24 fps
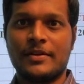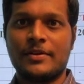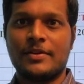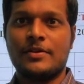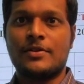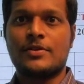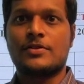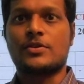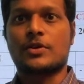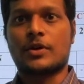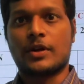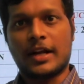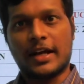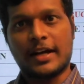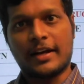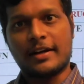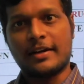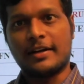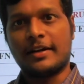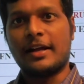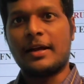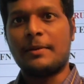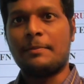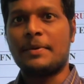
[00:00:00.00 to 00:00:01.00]
so like
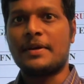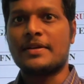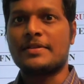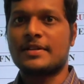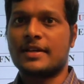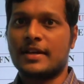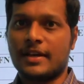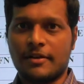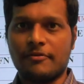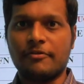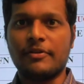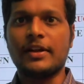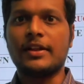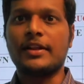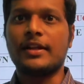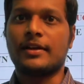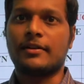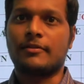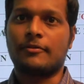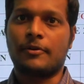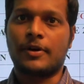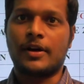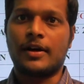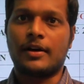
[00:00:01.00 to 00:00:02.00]
dpc everything
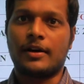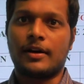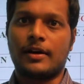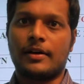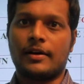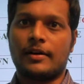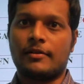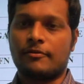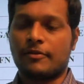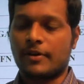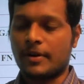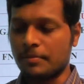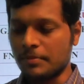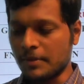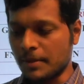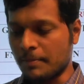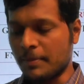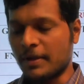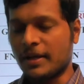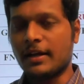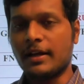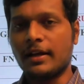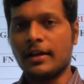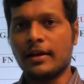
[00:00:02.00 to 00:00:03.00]
uh, from the
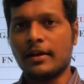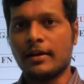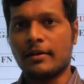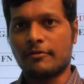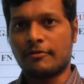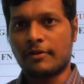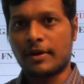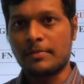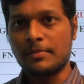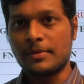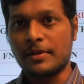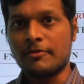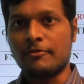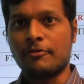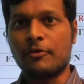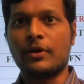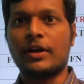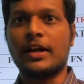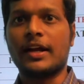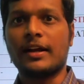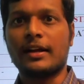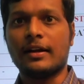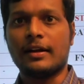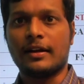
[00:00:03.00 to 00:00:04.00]
beginning from the
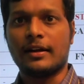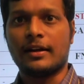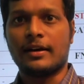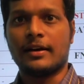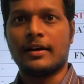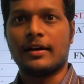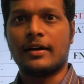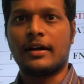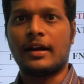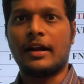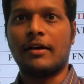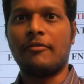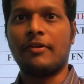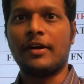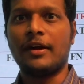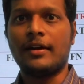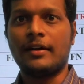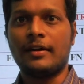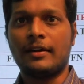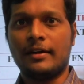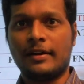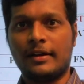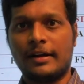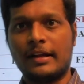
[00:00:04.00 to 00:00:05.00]
footing uh, level
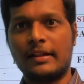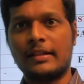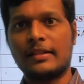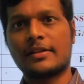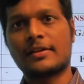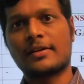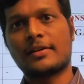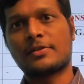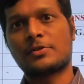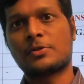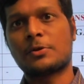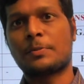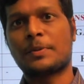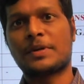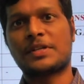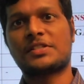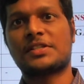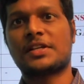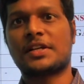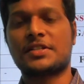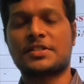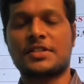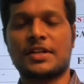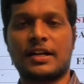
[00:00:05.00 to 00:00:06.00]
till the
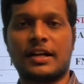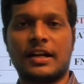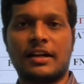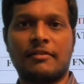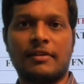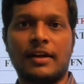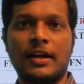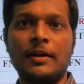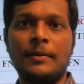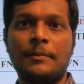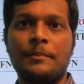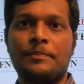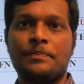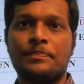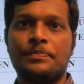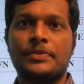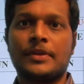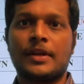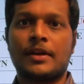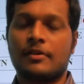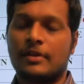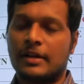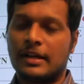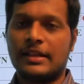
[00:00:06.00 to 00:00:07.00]
superstructure level
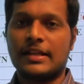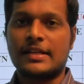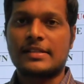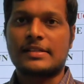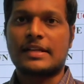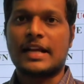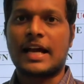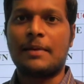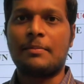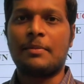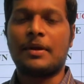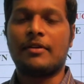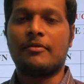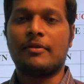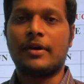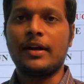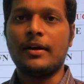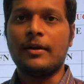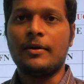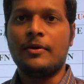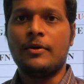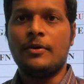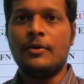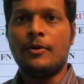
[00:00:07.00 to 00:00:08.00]
till the slab level
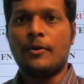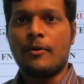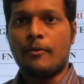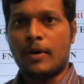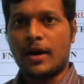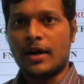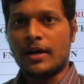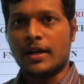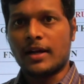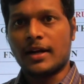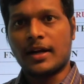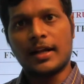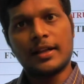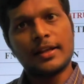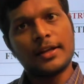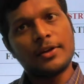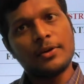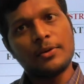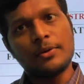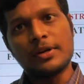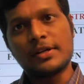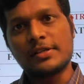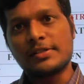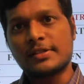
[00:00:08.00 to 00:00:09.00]
what are all the
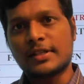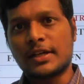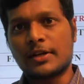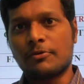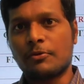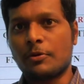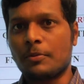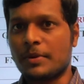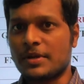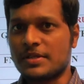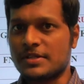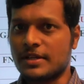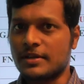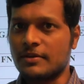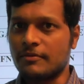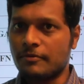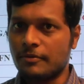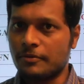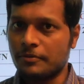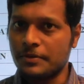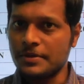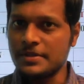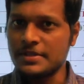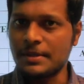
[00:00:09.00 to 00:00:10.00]
units that we measure
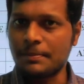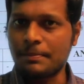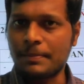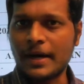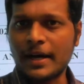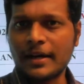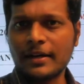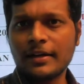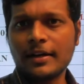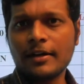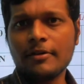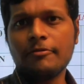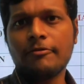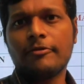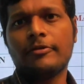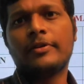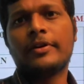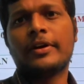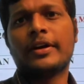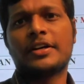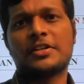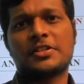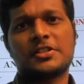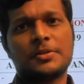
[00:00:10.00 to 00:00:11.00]
is a part of
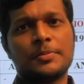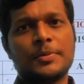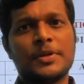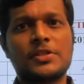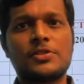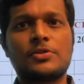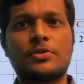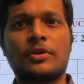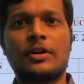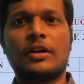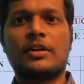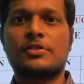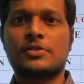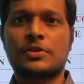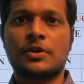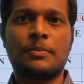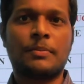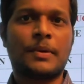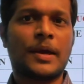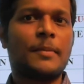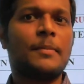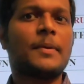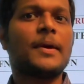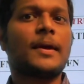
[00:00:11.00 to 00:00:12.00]
estimation only so
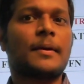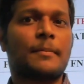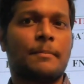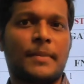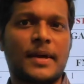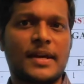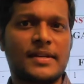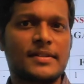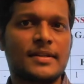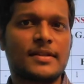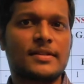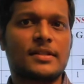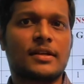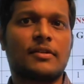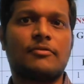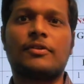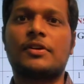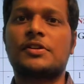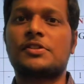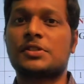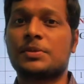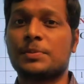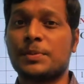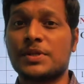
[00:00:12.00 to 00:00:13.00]
maybe basics of
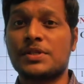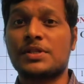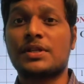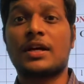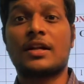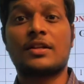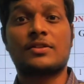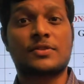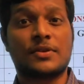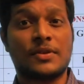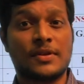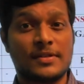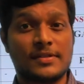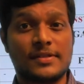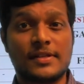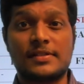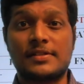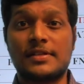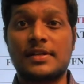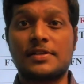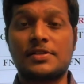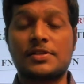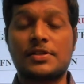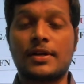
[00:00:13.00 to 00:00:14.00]
estimation also is
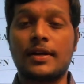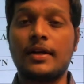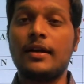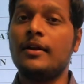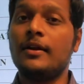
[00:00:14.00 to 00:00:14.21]
essential